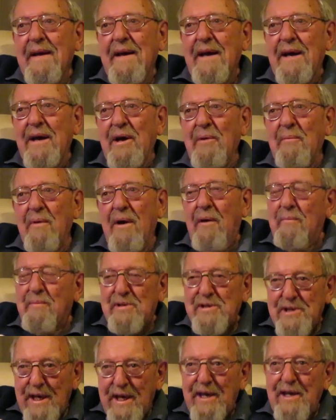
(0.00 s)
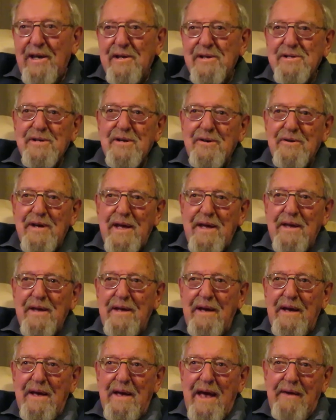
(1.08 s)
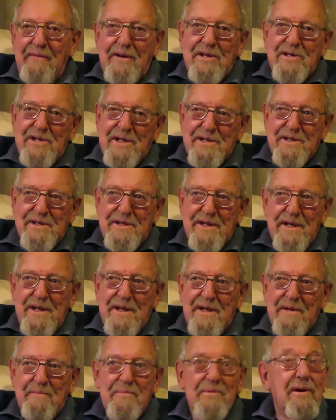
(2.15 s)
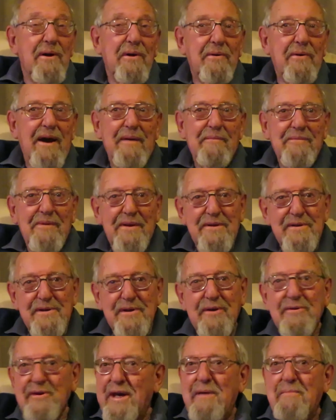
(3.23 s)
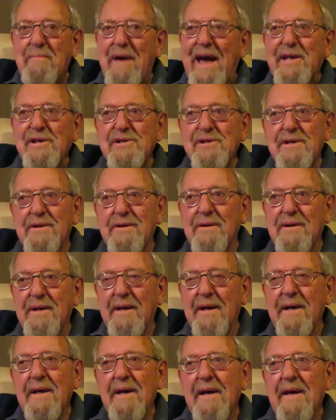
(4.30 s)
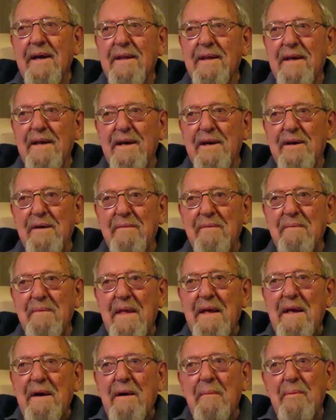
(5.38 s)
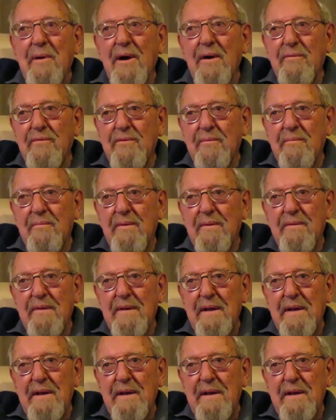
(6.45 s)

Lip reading: I'm particularly sorry, having just seen the programme, that there's a cricket match, and apart from